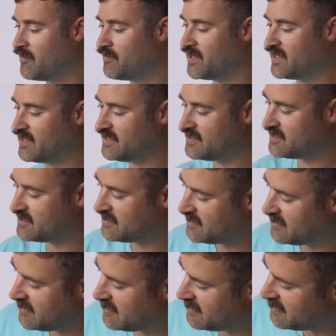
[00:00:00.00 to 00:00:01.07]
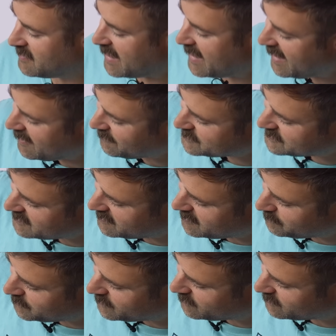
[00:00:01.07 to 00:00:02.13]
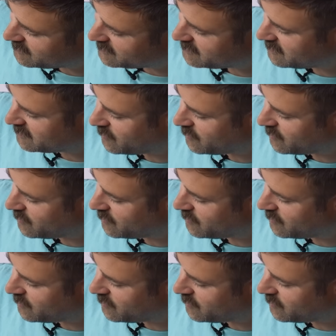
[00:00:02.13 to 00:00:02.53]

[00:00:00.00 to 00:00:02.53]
because I have set up here